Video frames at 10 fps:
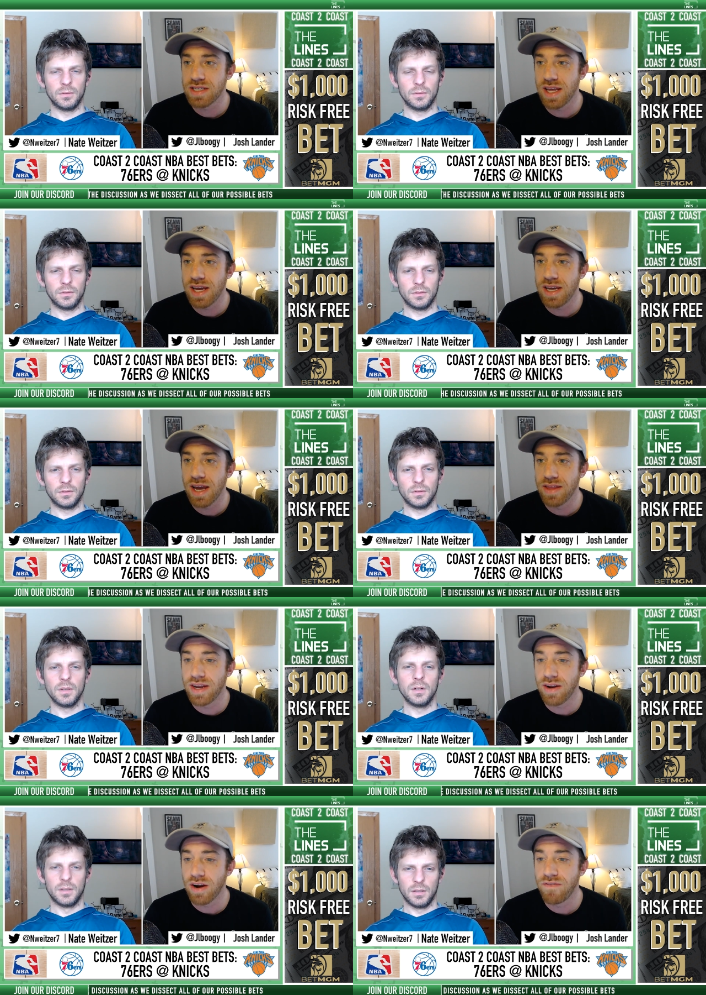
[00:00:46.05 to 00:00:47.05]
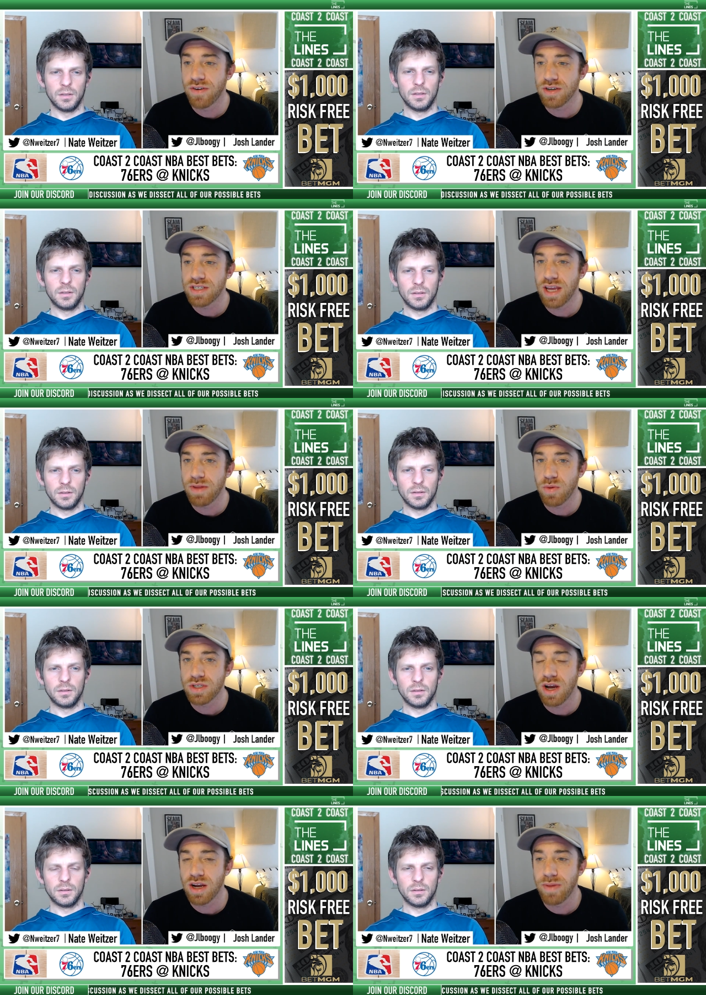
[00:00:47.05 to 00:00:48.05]
Speaker 1: slate. And then our first game
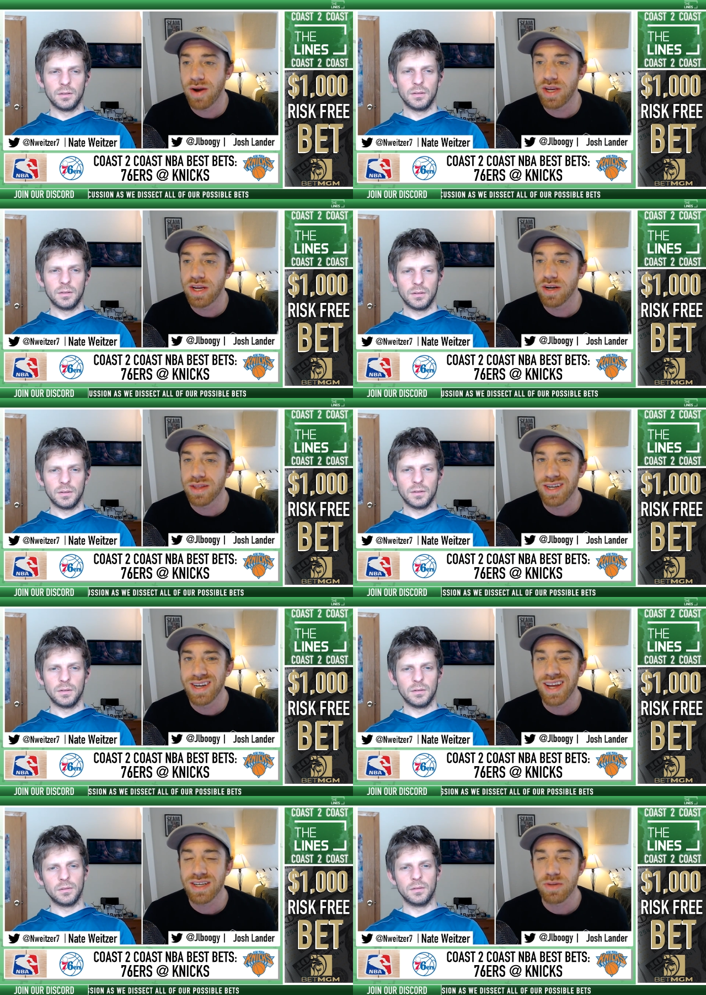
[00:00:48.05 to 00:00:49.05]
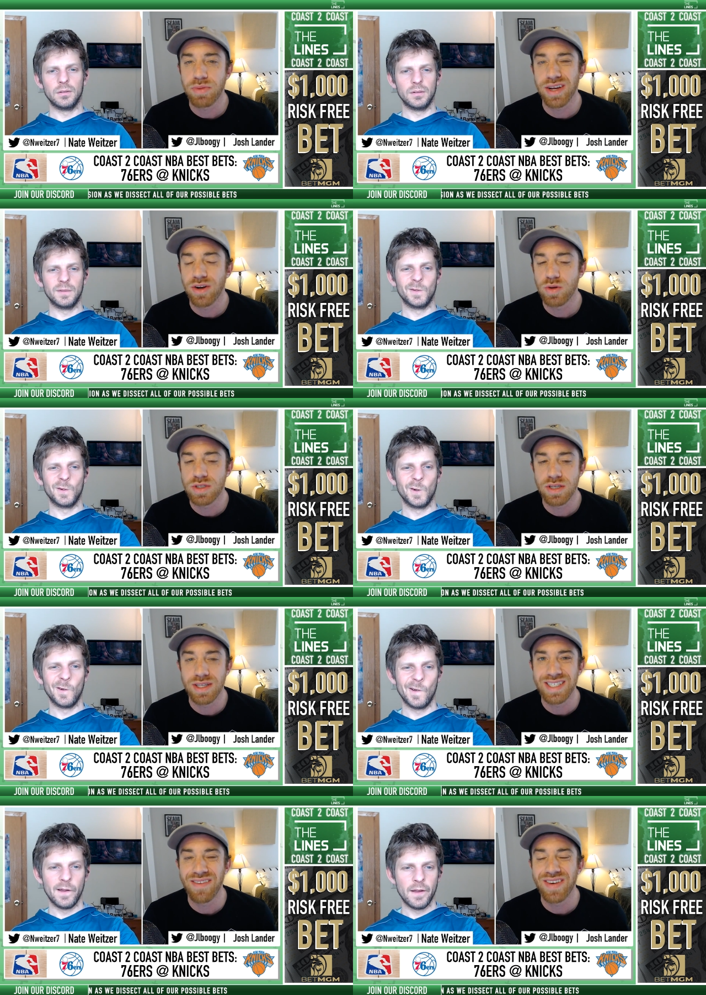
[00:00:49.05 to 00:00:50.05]
that we're talking about here the Knicks are playing host
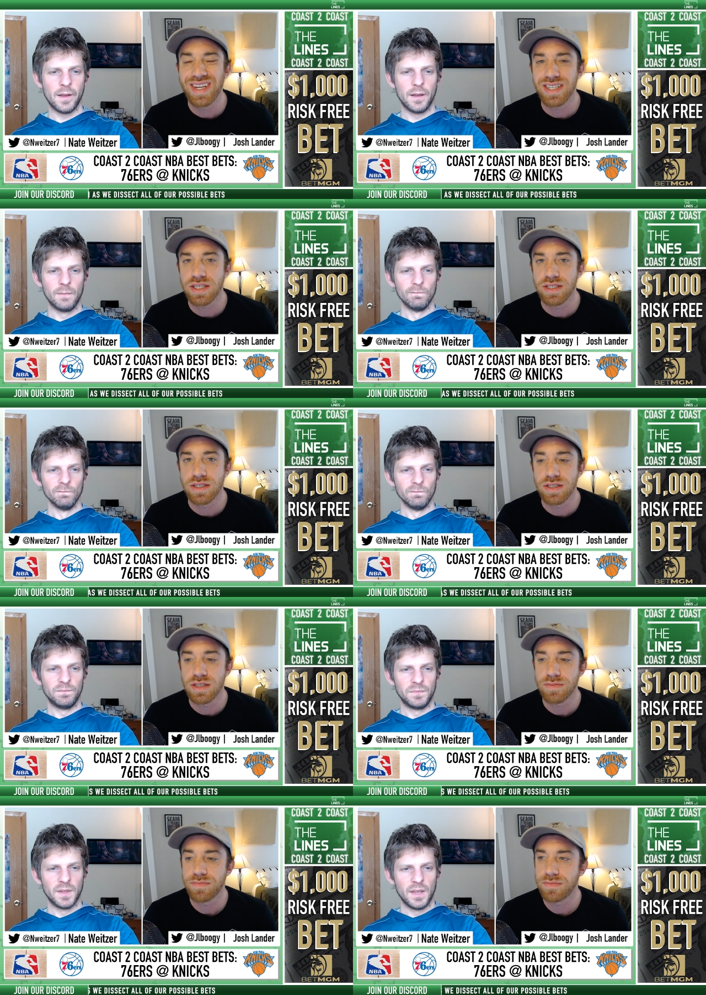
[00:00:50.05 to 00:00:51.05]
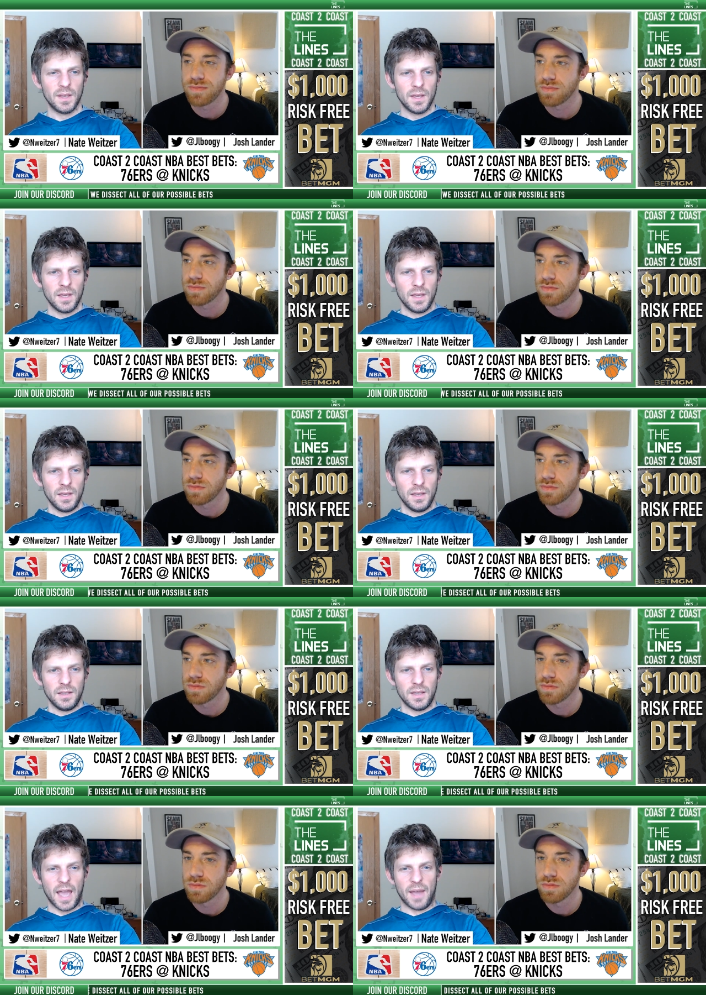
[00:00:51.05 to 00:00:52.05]
to the 76ers.
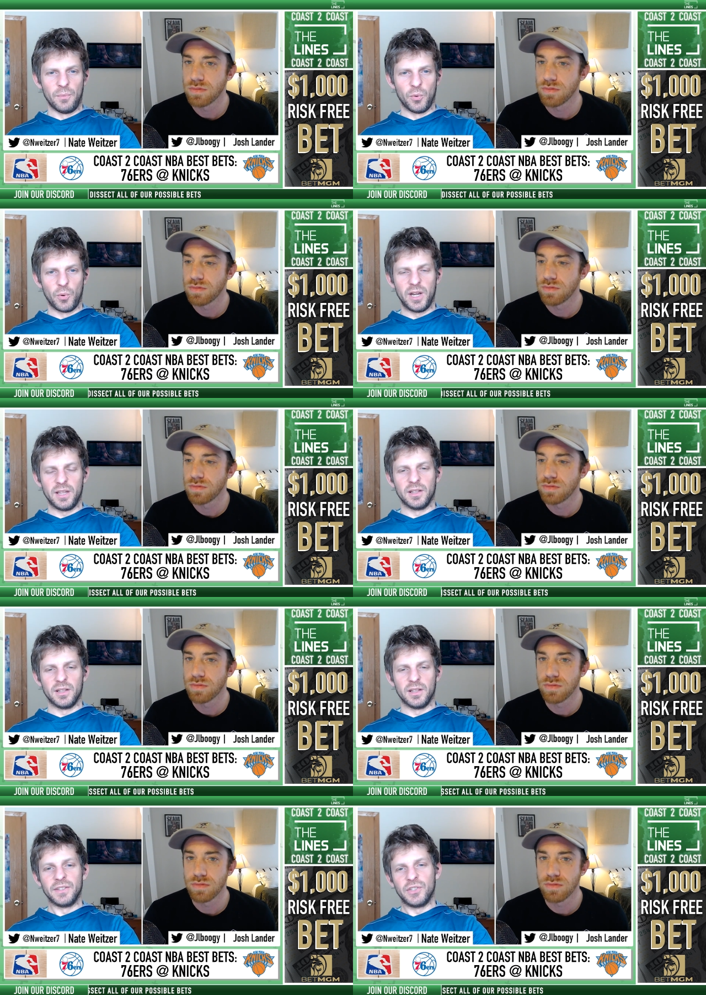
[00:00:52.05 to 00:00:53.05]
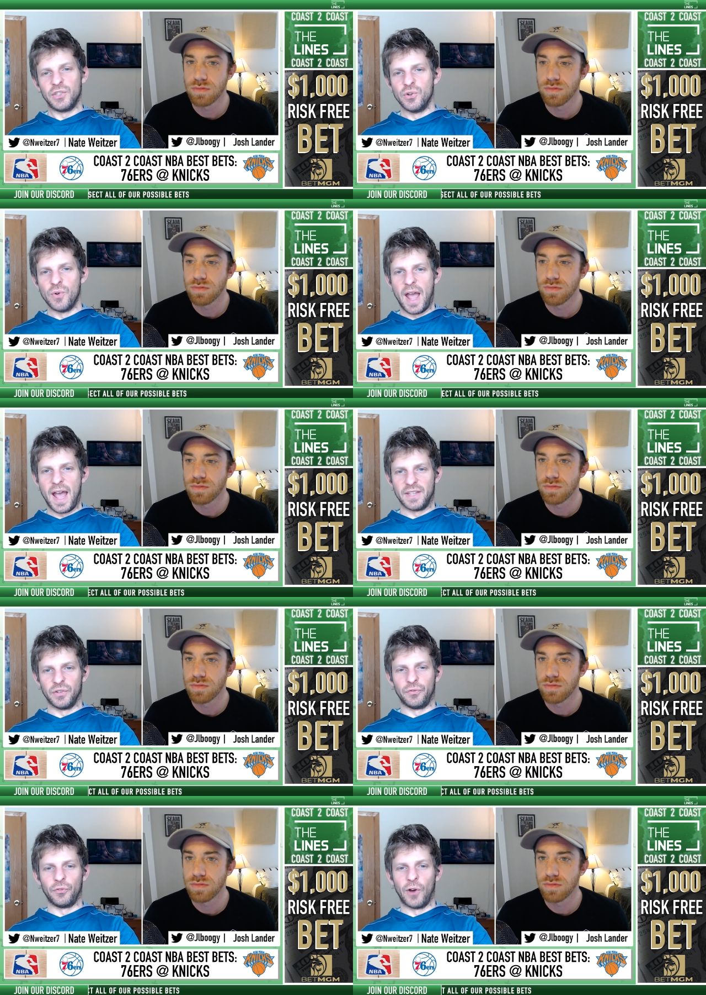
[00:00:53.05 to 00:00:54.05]
Speaker 2: Yeah, and we're reading the lines to you
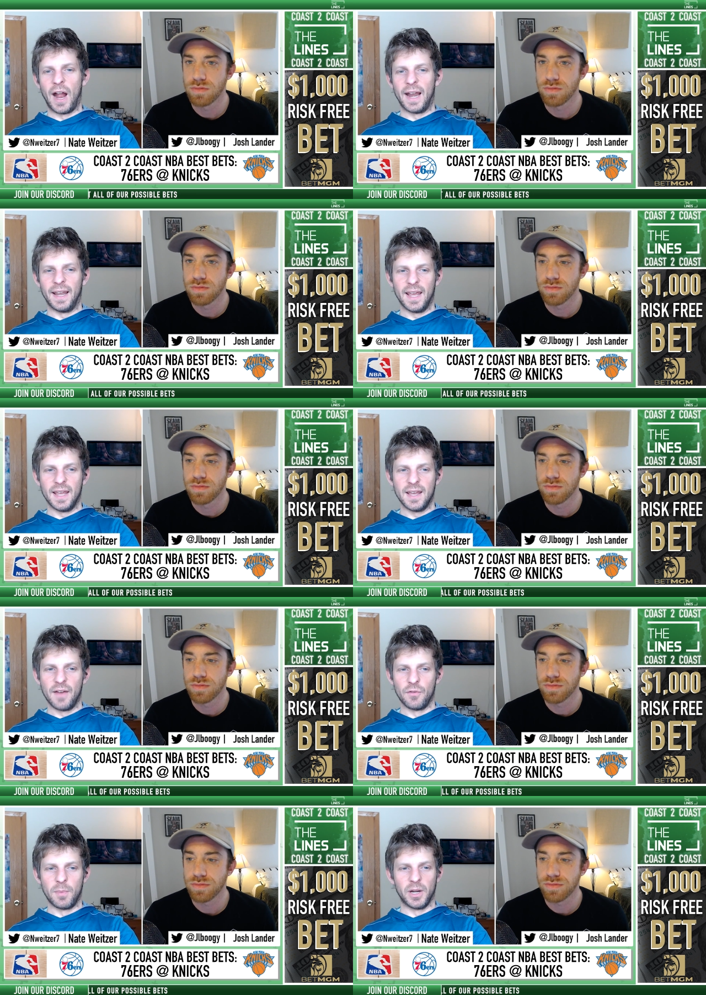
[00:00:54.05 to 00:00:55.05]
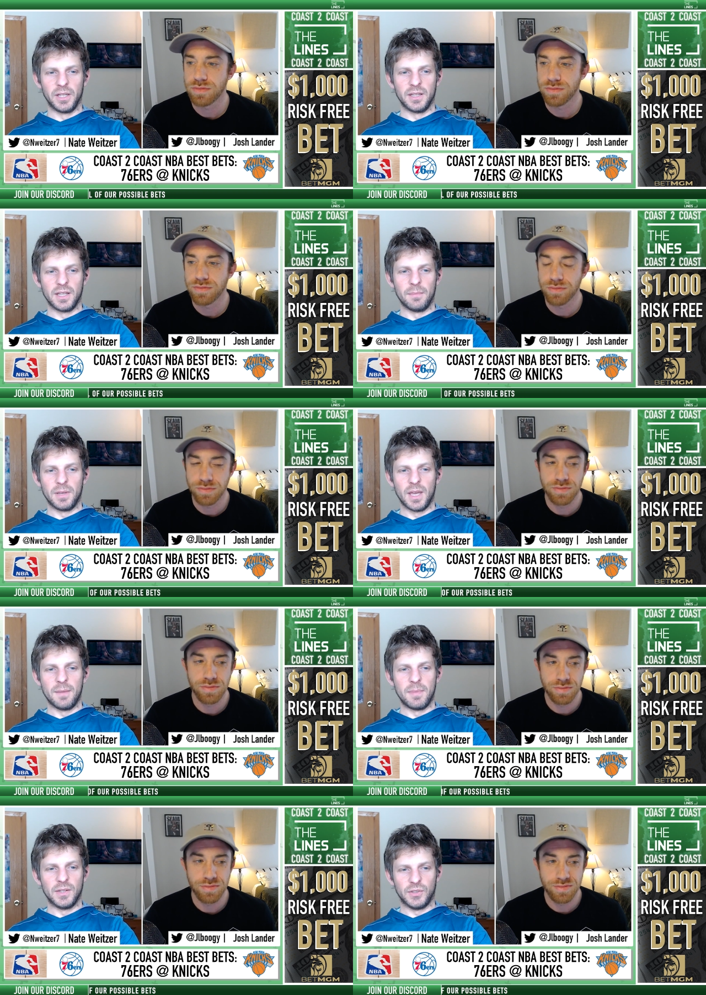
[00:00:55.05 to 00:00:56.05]
as of Friday. Everybody in the
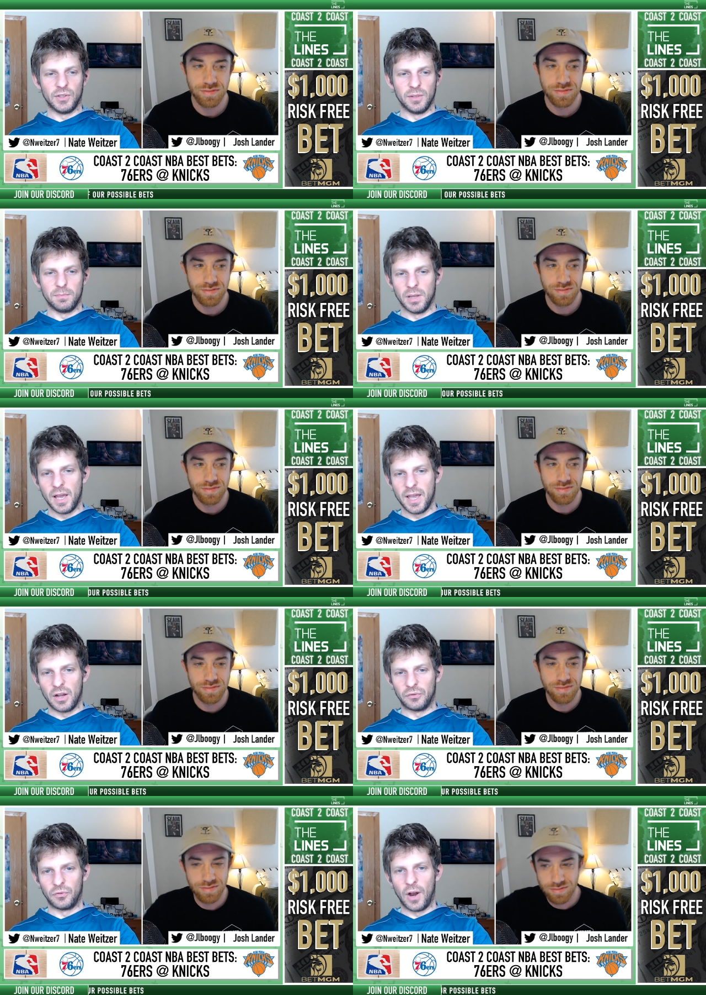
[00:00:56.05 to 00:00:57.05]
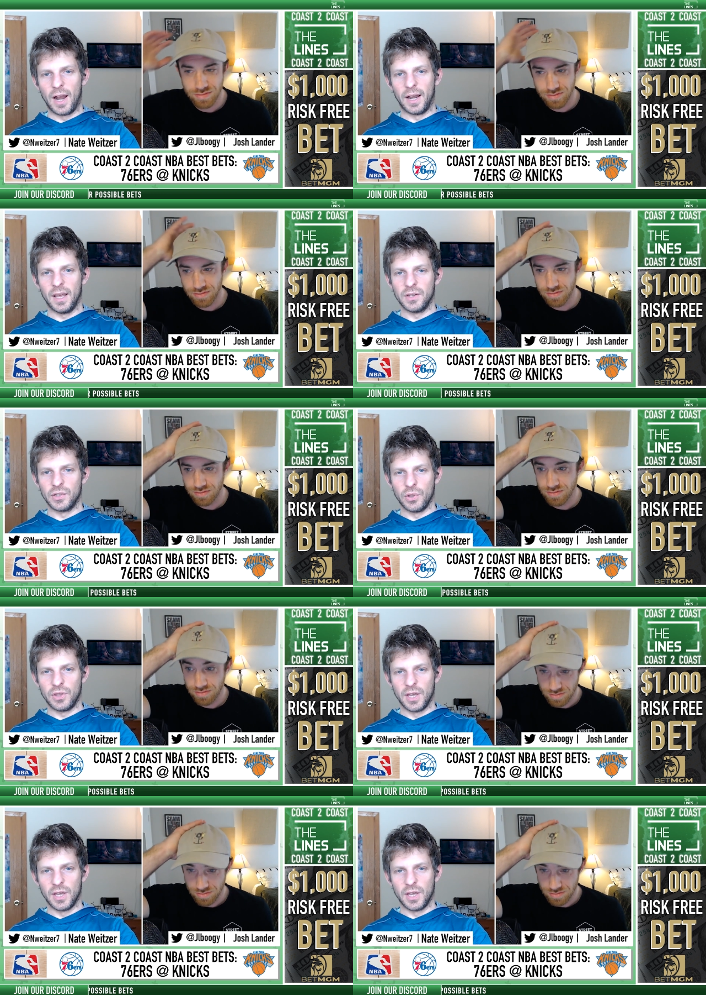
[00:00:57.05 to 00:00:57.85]
NBA basically playing on Friday, so